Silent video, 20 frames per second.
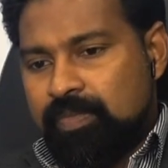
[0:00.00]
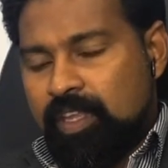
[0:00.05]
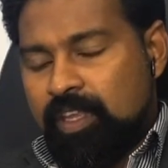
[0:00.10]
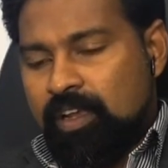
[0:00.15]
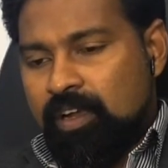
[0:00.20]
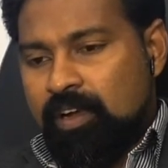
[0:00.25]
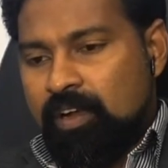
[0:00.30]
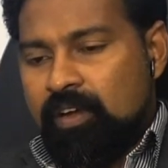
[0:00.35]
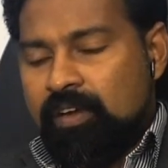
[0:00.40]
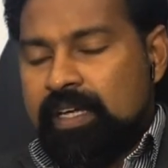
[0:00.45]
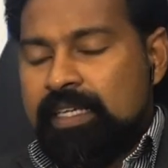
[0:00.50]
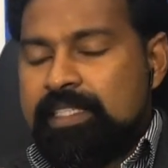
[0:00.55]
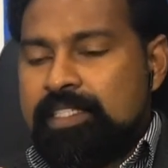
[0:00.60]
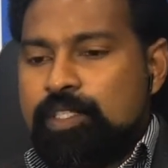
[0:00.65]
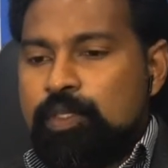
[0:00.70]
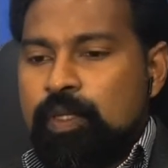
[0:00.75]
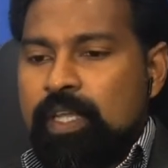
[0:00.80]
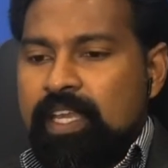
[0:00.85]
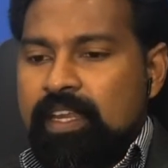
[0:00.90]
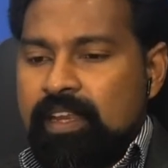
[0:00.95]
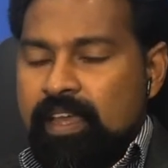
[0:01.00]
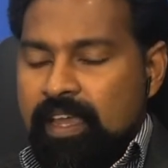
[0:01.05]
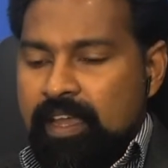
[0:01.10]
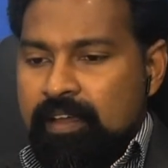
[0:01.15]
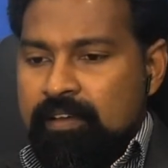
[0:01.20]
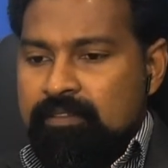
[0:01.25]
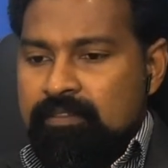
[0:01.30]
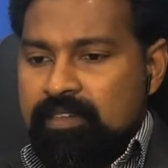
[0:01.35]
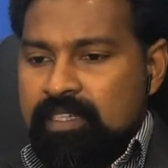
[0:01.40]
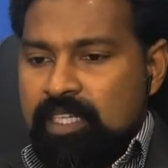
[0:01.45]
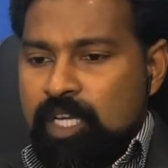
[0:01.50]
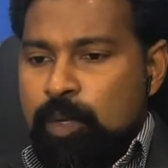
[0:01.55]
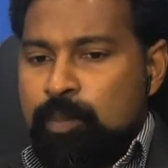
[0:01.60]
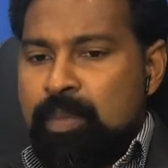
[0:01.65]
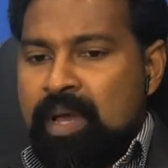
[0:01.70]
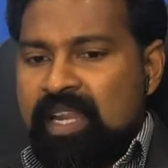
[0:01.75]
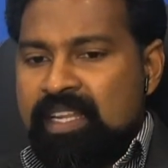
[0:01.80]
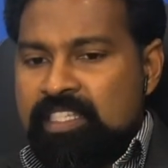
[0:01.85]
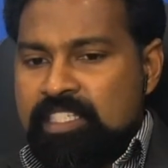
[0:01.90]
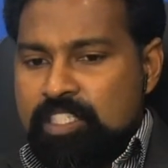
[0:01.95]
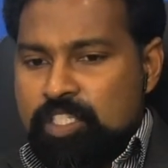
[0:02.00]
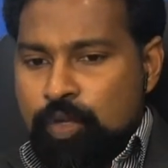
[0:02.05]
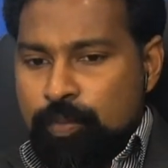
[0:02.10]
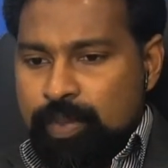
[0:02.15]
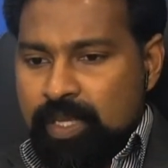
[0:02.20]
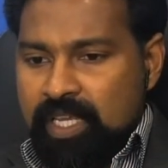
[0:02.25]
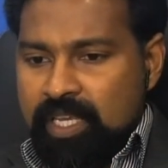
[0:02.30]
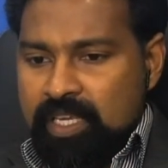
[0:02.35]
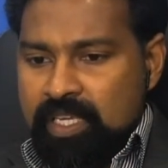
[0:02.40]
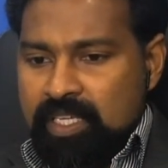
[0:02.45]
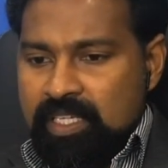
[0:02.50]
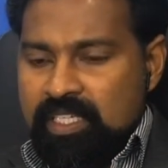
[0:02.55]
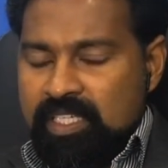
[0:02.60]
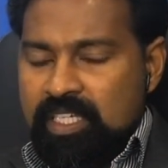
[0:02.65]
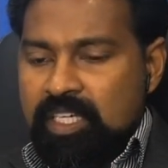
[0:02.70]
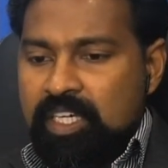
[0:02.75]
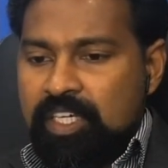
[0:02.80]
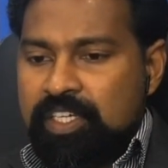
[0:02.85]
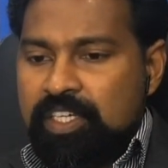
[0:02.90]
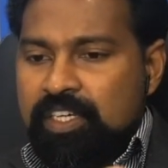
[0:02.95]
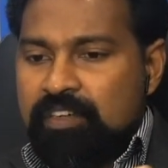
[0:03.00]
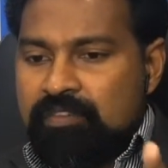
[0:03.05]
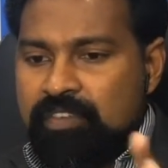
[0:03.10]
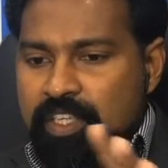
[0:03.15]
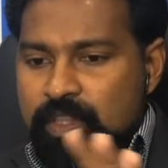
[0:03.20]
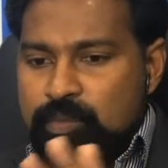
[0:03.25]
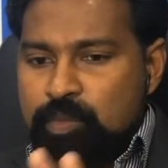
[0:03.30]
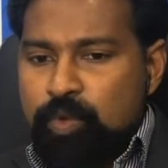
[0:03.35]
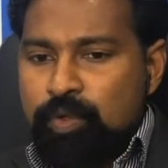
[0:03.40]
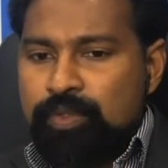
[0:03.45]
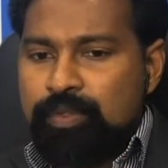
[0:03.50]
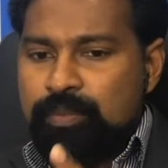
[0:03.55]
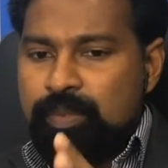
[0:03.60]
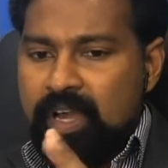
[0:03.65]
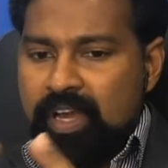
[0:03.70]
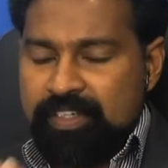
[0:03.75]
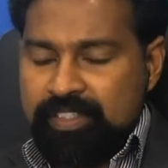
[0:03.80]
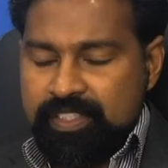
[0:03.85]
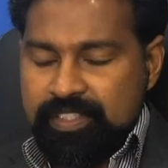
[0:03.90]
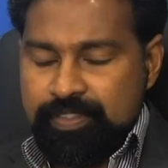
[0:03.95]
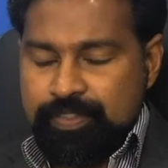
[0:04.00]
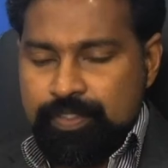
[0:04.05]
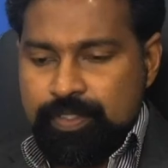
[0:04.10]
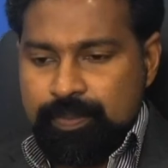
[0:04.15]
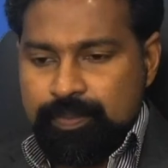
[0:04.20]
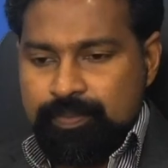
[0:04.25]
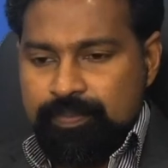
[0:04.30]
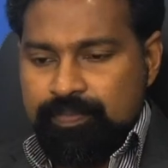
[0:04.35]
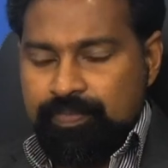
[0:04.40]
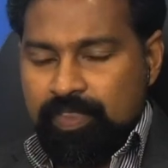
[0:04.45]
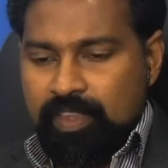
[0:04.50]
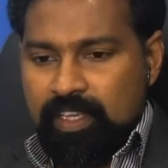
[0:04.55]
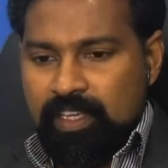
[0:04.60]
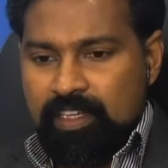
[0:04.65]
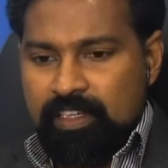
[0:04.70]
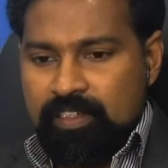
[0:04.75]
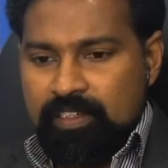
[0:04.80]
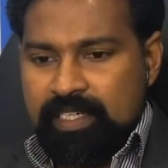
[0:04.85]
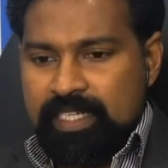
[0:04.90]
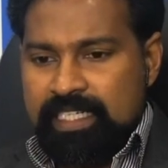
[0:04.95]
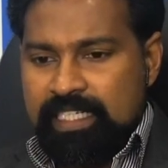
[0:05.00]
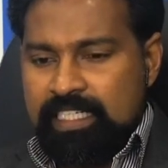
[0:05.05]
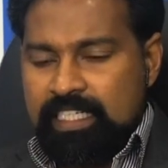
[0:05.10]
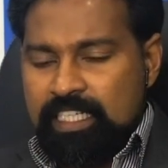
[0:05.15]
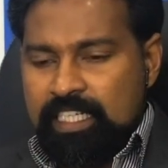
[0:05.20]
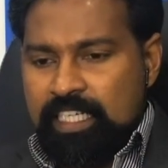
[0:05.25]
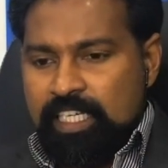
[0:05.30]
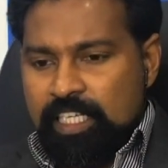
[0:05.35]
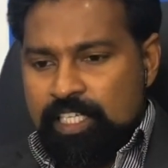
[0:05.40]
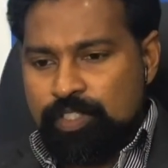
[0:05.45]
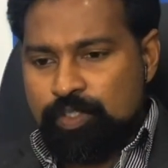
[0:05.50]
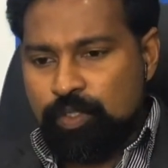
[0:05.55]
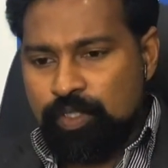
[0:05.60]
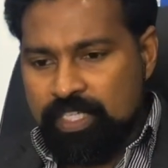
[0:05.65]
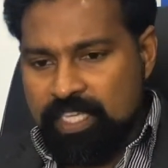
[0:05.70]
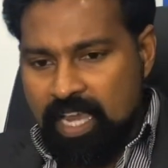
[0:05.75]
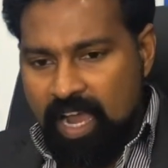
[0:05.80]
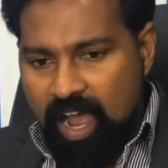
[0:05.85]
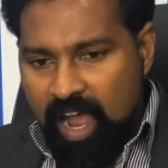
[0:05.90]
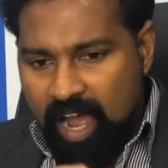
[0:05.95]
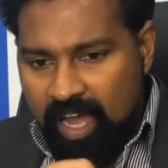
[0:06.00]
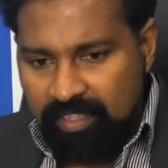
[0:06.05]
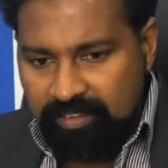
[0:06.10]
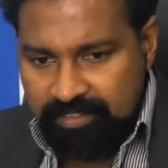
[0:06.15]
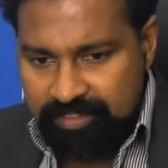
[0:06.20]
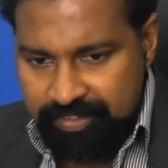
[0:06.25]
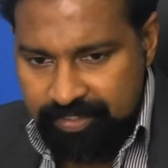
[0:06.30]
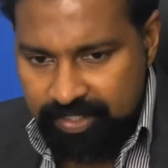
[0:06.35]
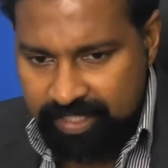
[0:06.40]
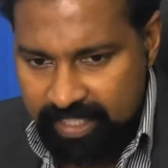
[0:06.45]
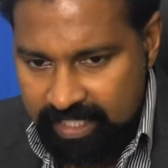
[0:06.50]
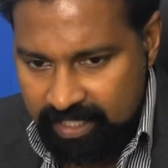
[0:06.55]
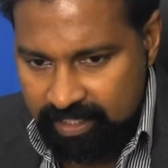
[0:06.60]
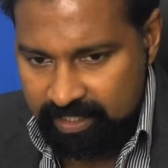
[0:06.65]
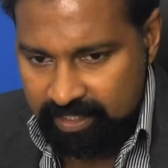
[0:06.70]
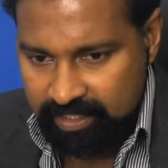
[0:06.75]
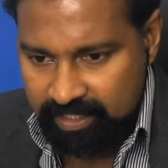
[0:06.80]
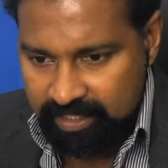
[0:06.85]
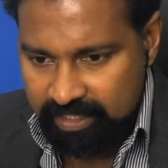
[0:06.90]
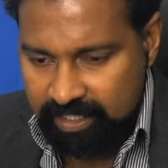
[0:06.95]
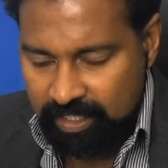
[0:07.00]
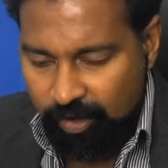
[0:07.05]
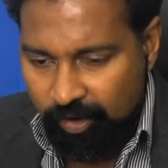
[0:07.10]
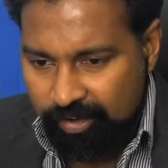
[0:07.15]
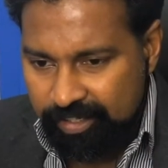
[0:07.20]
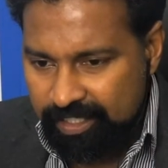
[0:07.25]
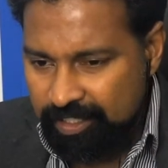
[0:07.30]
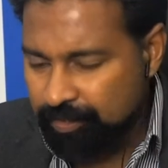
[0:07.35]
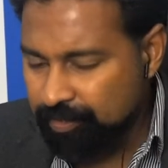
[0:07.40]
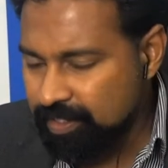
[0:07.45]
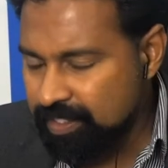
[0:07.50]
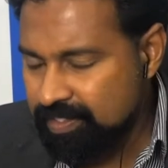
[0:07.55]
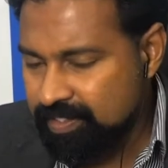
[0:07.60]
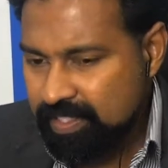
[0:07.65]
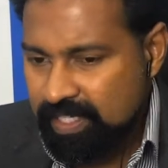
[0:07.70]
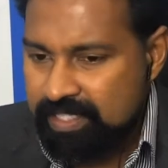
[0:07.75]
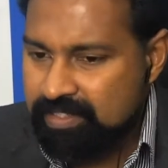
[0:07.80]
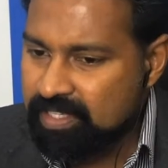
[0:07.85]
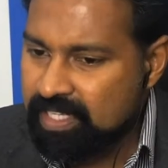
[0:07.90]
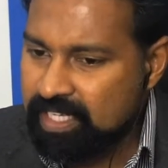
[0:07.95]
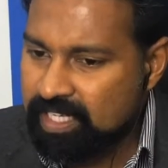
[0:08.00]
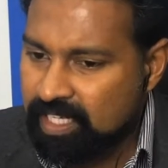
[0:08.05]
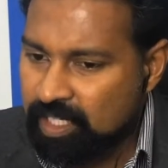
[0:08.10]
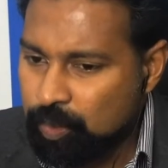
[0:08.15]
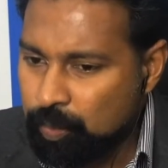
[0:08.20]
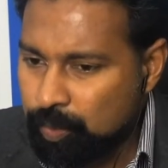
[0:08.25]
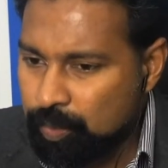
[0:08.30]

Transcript: or else you can have a balanced opinion agreeing with both parties. All right. So the answer here, according to this essay